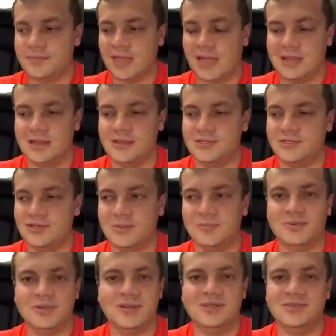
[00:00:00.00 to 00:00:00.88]
kind of
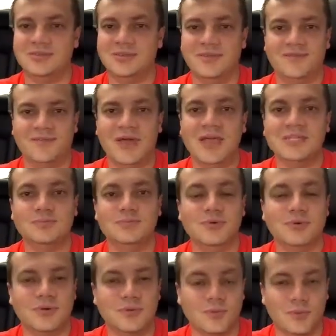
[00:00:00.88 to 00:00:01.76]
jumping into the
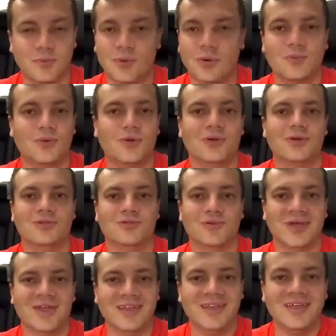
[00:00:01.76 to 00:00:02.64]
Facebook
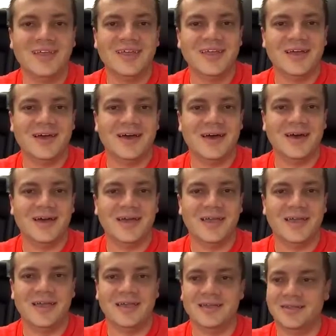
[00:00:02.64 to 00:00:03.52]
world, right?
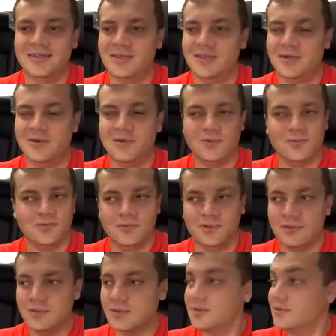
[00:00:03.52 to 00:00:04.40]
And you know,
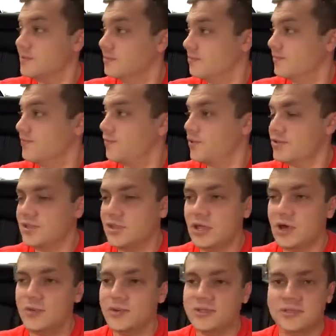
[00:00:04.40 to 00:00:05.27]
before you
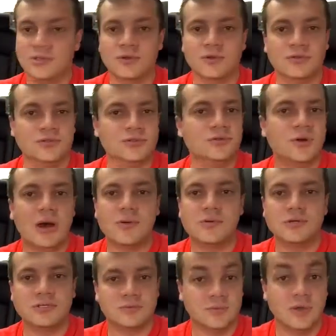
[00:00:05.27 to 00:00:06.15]
know it, you know, 2
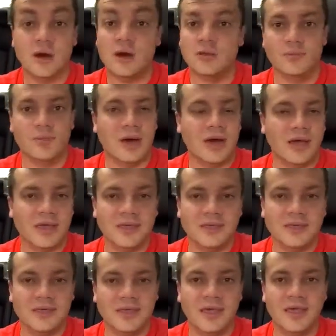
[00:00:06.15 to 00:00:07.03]
hours gone
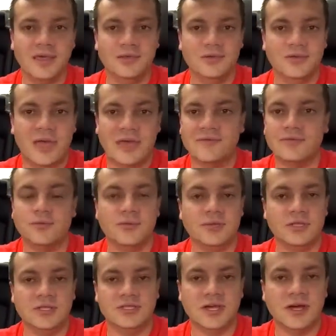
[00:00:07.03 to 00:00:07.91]
by and you haven't
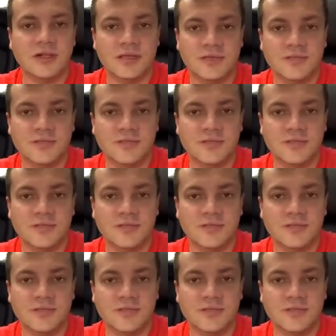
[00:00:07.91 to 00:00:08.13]
really done